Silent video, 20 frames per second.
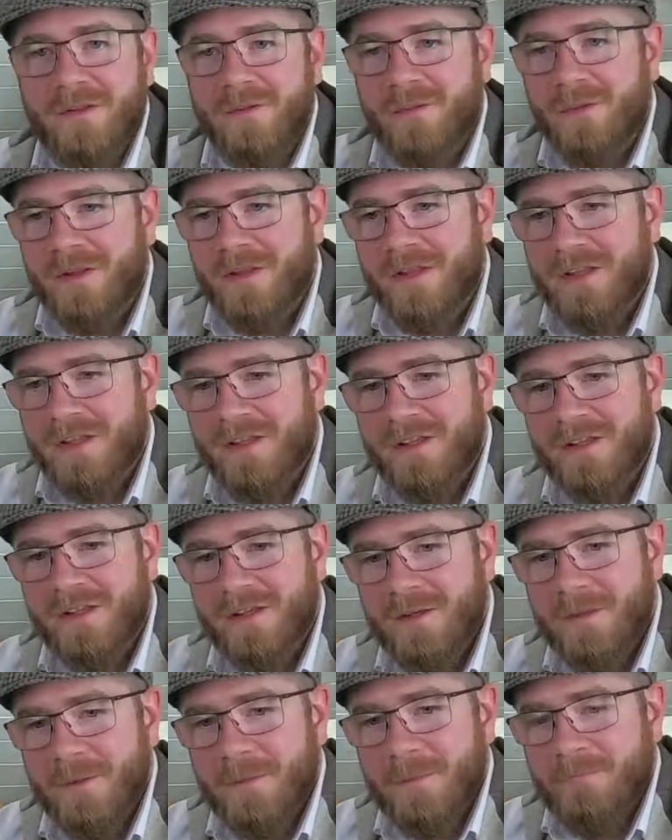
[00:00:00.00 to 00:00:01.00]
to be like,
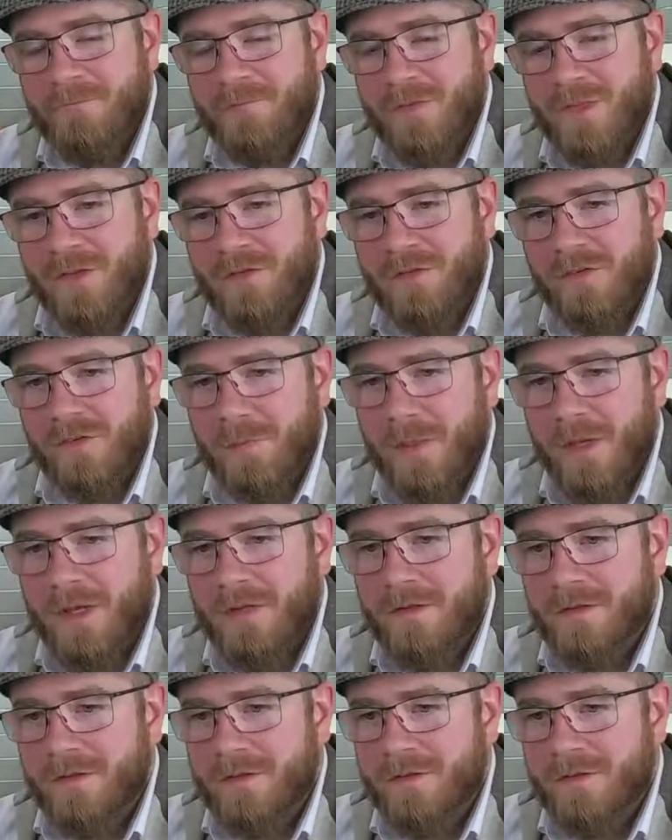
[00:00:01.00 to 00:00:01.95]
this is better.